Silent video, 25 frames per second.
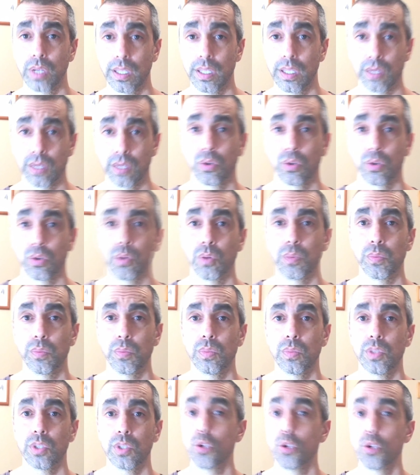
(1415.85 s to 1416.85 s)
group
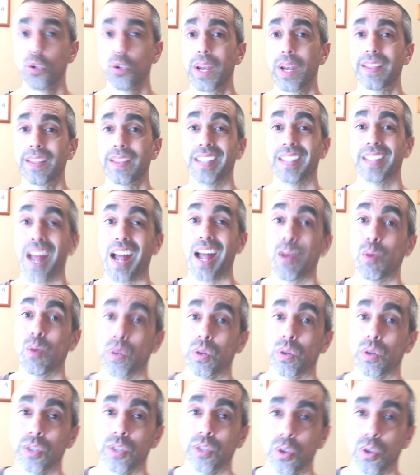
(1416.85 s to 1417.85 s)
to do anything that I
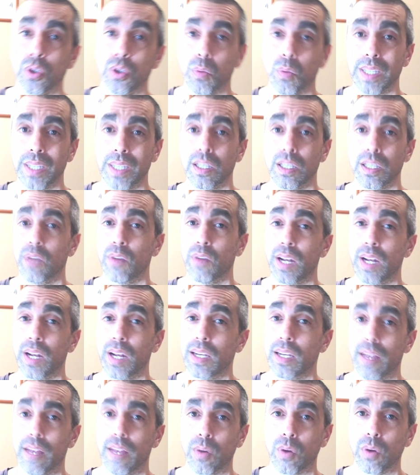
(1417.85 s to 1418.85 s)
wouldn't do myself, and I
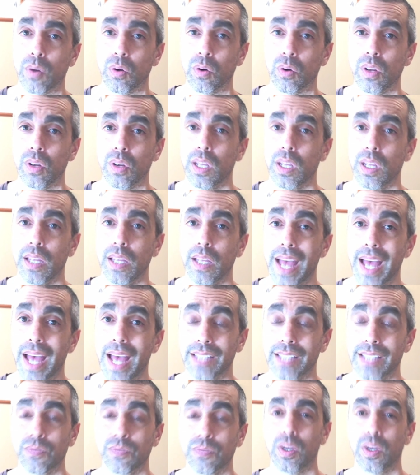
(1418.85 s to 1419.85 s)
never
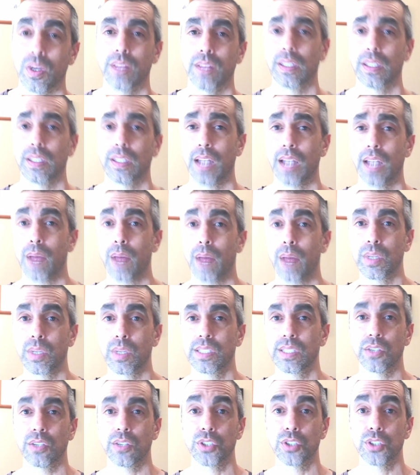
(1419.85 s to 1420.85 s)
ask for anything that I would
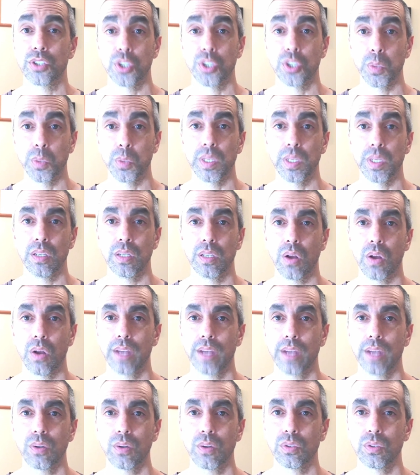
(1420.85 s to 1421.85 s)
consider stupid.
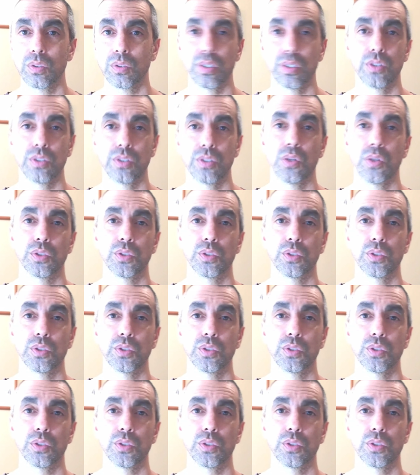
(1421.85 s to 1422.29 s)
I don't. Right.